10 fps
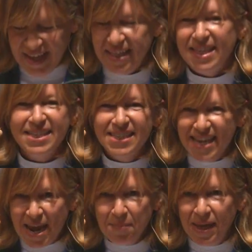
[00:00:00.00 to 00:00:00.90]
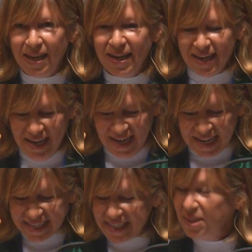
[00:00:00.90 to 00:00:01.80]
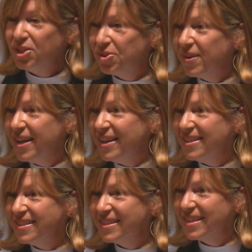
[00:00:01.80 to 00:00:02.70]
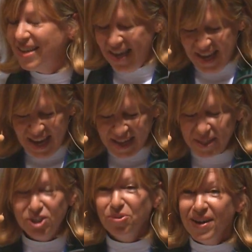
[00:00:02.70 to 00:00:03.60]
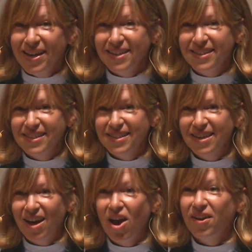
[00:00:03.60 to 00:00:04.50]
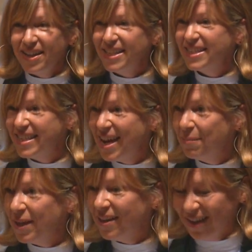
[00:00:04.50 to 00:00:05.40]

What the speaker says: The salmon is in the trees, and the trees are in the salmon.